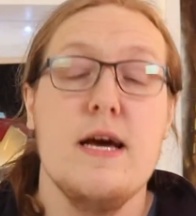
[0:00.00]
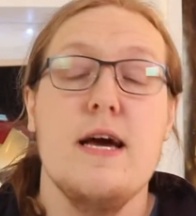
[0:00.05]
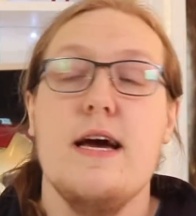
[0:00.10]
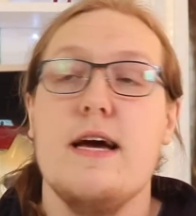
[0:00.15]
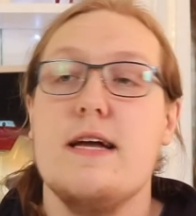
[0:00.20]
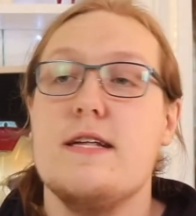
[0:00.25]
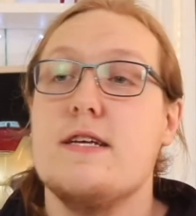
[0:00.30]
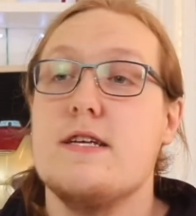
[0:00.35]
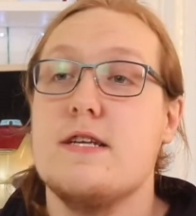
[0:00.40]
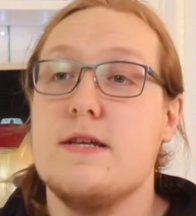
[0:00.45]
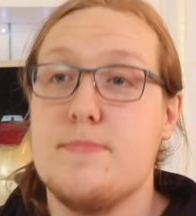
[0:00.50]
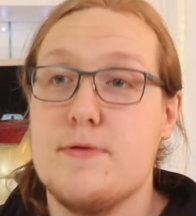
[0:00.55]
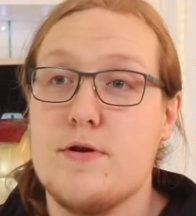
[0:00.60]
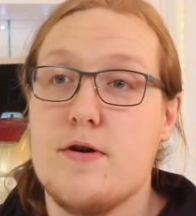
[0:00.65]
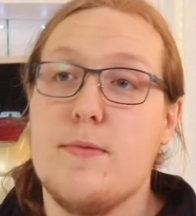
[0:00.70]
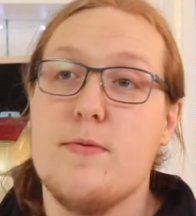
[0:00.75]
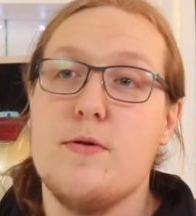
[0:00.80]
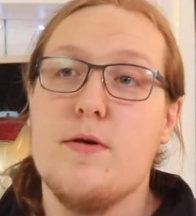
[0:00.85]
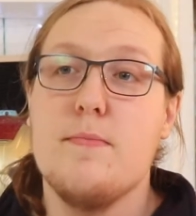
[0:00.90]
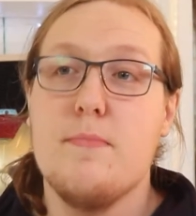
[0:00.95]
it's a
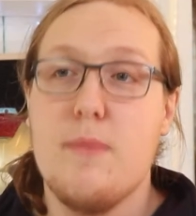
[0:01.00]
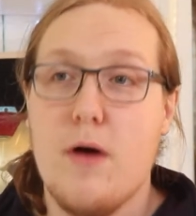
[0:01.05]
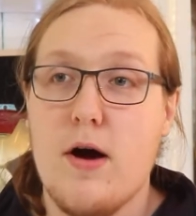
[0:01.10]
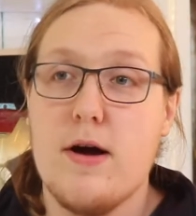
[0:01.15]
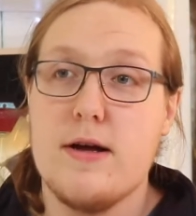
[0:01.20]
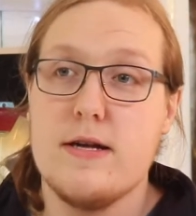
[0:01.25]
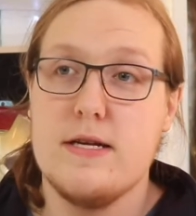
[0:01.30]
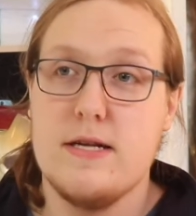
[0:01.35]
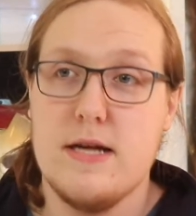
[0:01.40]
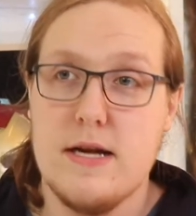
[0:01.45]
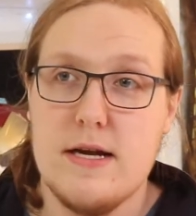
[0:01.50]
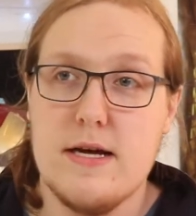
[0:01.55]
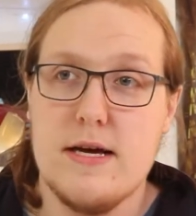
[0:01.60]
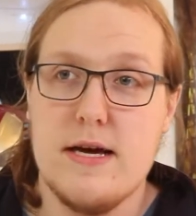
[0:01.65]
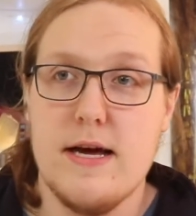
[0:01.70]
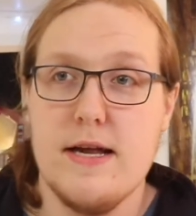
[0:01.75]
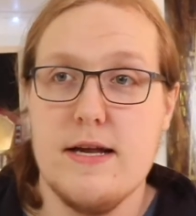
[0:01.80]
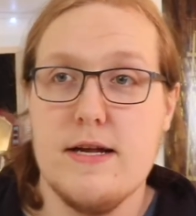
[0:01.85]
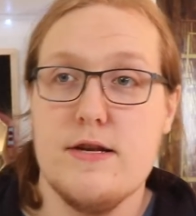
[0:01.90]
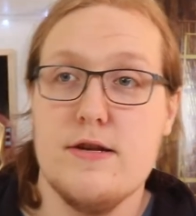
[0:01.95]
subscription box
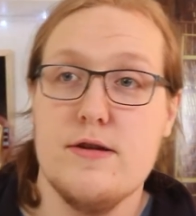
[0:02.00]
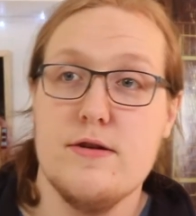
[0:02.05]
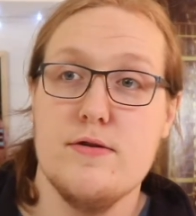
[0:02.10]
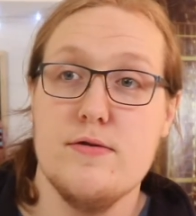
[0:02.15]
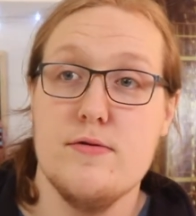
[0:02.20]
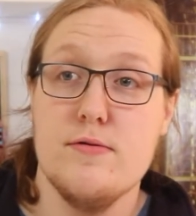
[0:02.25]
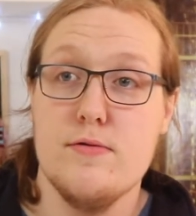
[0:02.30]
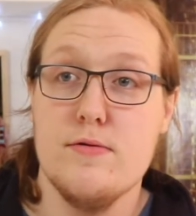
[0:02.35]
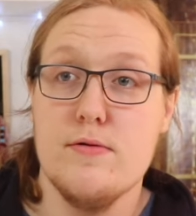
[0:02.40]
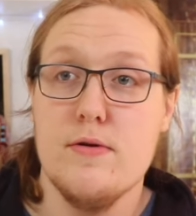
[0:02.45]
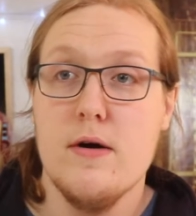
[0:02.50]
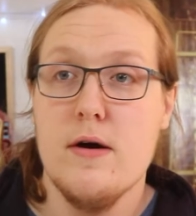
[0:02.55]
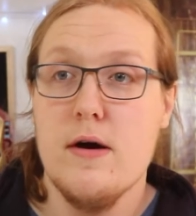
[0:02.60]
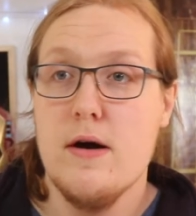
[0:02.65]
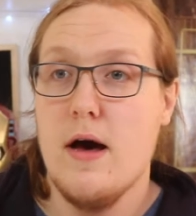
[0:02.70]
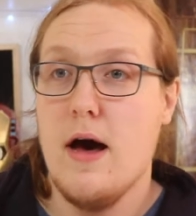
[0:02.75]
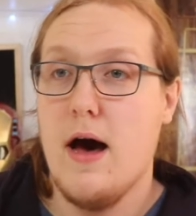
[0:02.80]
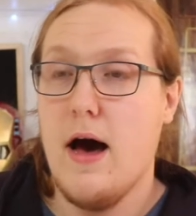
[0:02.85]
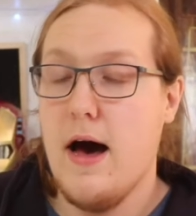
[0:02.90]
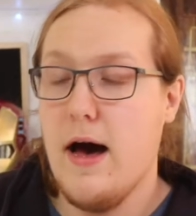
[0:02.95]
dedicated to
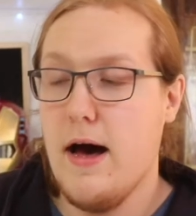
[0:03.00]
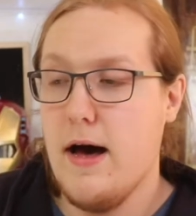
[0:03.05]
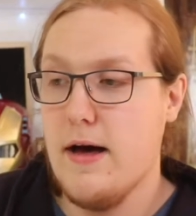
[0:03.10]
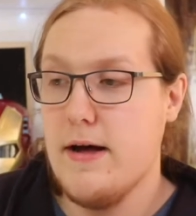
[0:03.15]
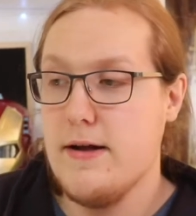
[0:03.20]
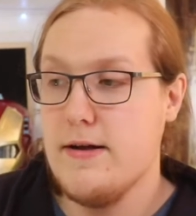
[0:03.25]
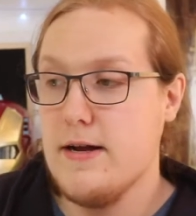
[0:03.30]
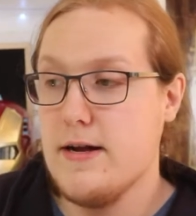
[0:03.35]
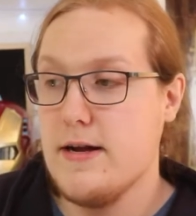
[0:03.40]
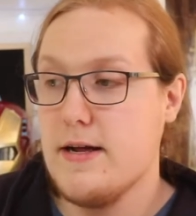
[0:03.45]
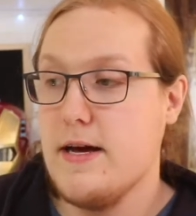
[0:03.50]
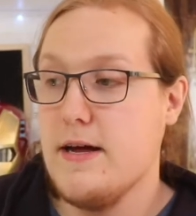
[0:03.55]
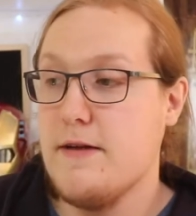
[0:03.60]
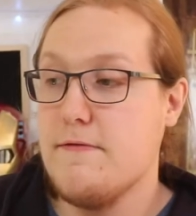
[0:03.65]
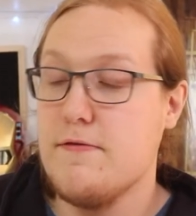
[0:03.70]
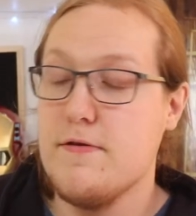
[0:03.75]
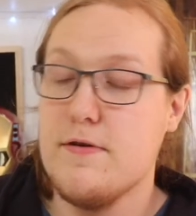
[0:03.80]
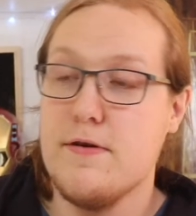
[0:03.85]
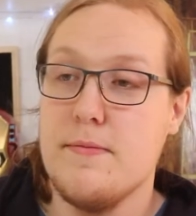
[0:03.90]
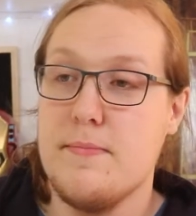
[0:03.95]
dedicated
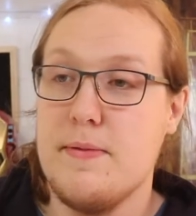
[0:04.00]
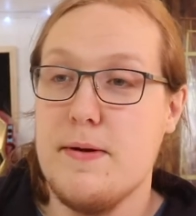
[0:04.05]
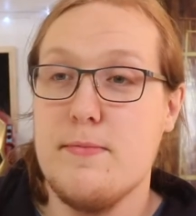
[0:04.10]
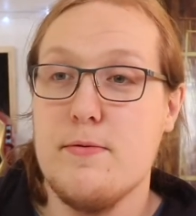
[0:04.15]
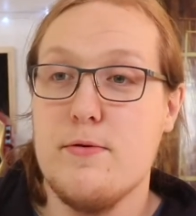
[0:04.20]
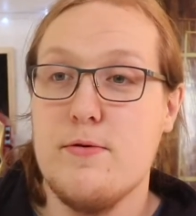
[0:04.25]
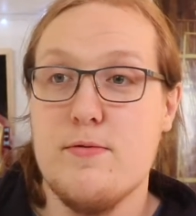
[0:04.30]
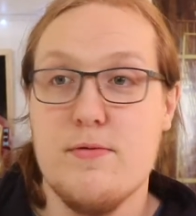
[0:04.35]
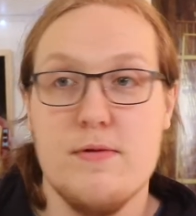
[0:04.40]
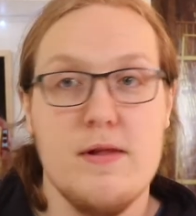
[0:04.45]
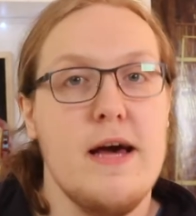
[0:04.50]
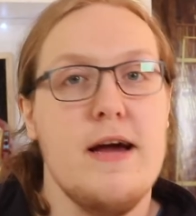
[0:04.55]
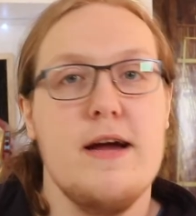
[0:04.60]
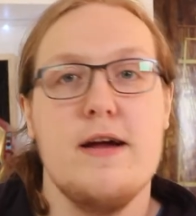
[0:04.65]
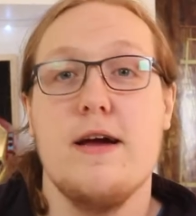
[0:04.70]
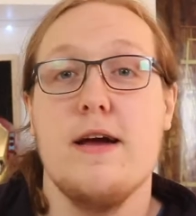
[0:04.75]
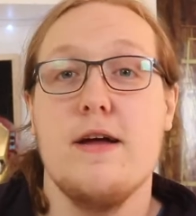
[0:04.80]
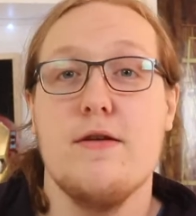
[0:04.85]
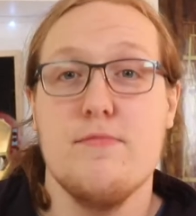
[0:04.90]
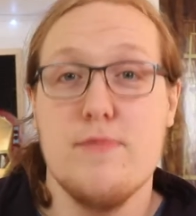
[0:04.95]
for people who
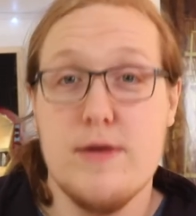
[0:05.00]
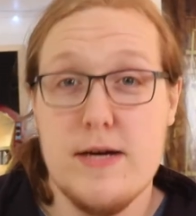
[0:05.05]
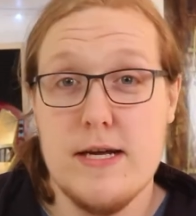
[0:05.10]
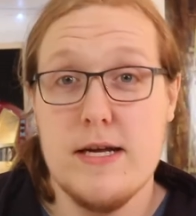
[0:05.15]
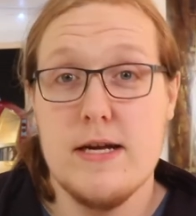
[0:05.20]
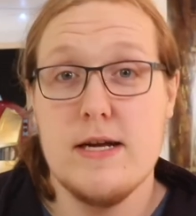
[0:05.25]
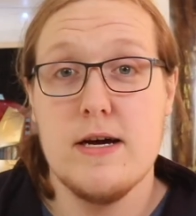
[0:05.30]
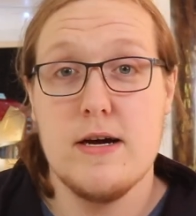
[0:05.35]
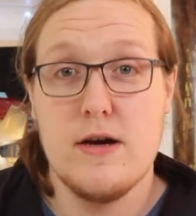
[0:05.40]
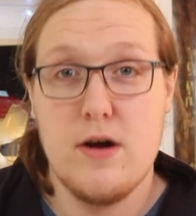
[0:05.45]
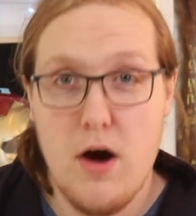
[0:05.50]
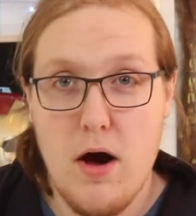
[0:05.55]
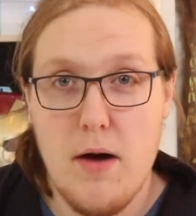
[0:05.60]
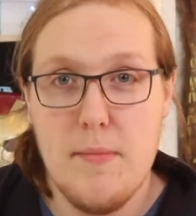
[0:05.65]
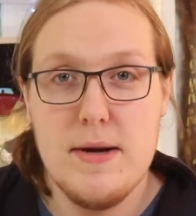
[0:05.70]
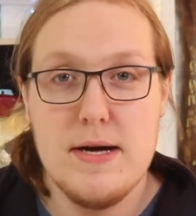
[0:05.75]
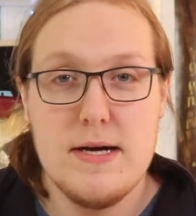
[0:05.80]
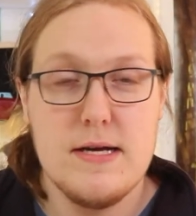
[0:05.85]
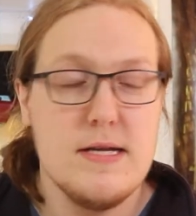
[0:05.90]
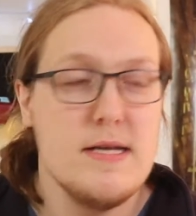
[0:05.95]
like and read
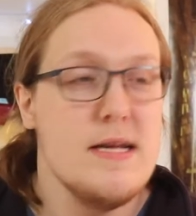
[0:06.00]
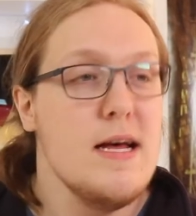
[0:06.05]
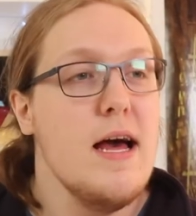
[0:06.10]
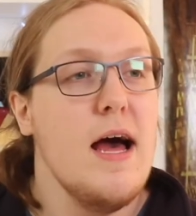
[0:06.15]
comics.